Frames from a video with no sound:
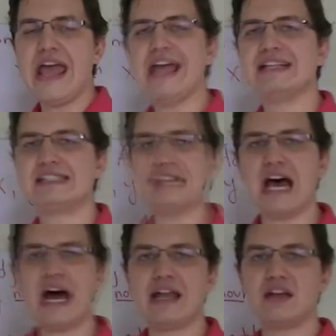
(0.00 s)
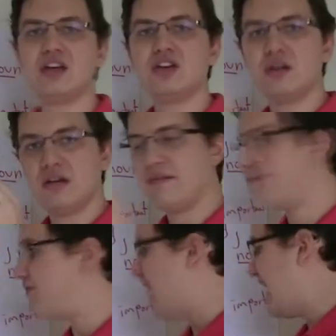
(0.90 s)
It's
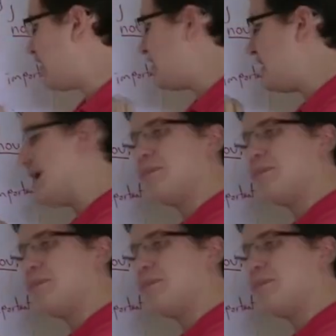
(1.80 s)
not very